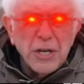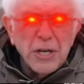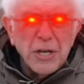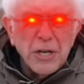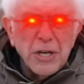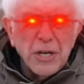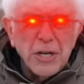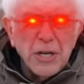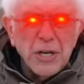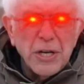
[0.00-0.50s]

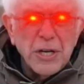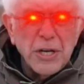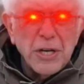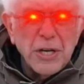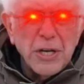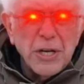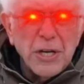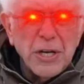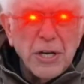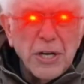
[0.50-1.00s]
My name is
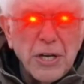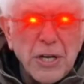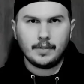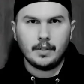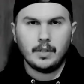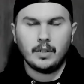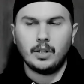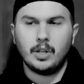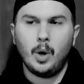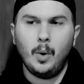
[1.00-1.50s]
Matthew
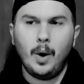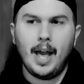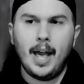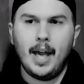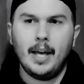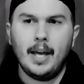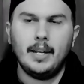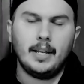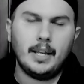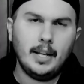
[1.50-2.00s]
Dotson. Go
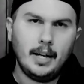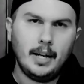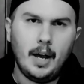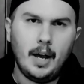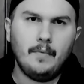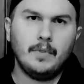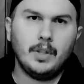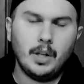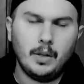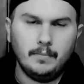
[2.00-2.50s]
ahead, get an
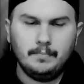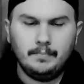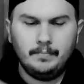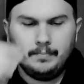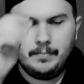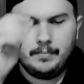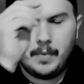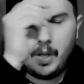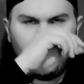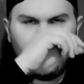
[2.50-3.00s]
envelope,
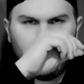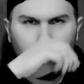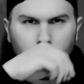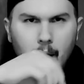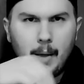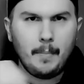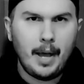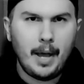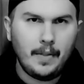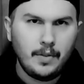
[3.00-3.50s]

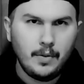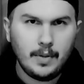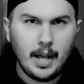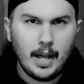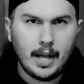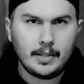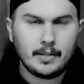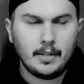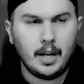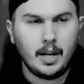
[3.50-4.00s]
write Matthew
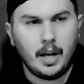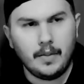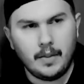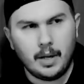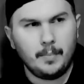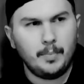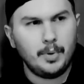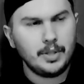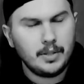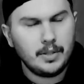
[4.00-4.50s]
Dotson on
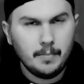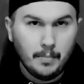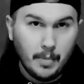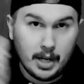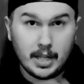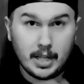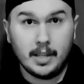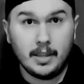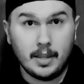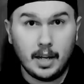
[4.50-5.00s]
there, put some
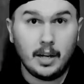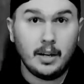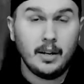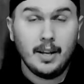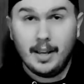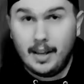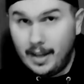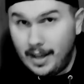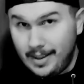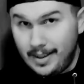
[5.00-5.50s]
money in there,
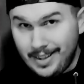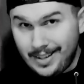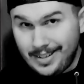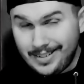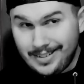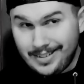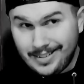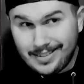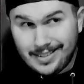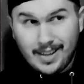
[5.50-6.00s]
and
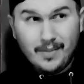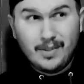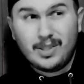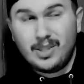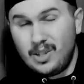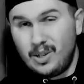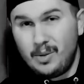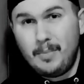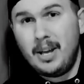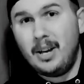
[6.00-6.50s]
then just give it
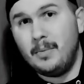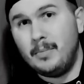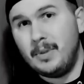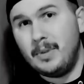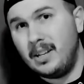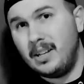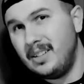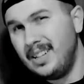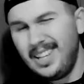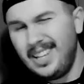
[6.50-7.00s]
to your
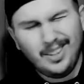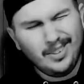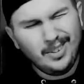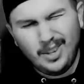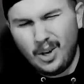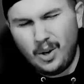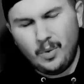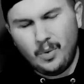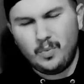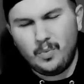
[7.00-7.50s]
mailman. He'll
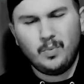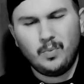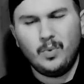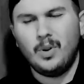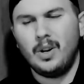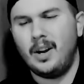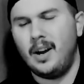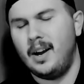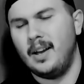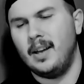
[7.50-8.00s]
know
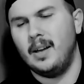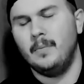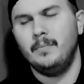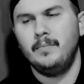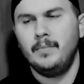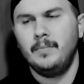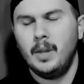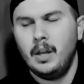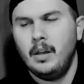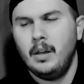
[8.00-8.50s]
where I am.
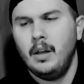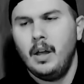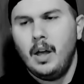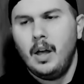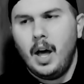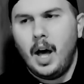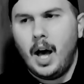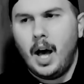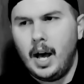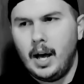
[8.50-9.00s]

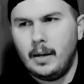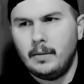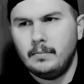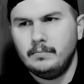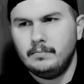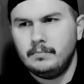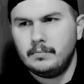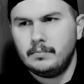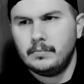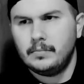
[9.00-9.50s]

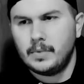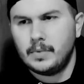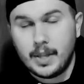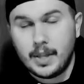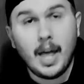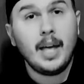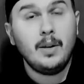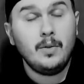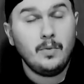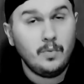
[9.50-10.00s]

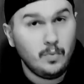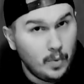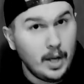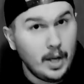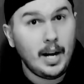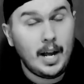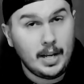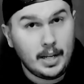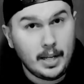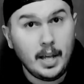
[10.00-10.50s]
Then when
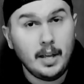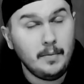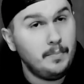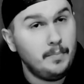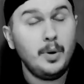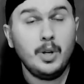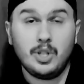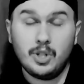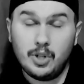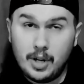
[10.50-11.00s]
I
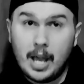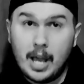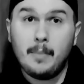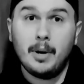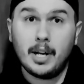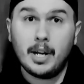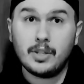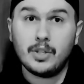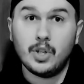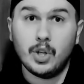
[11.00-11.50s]
put your name
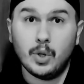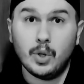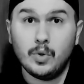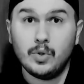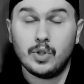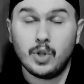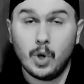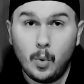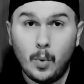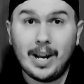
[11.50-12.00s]
on it too,
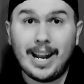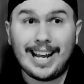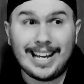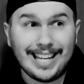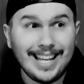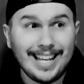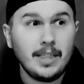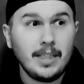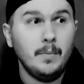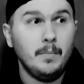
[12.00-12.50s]
so when I
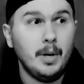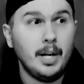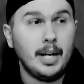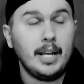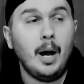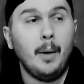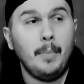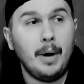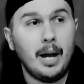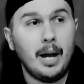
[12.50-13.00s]
get the money, I'll buy a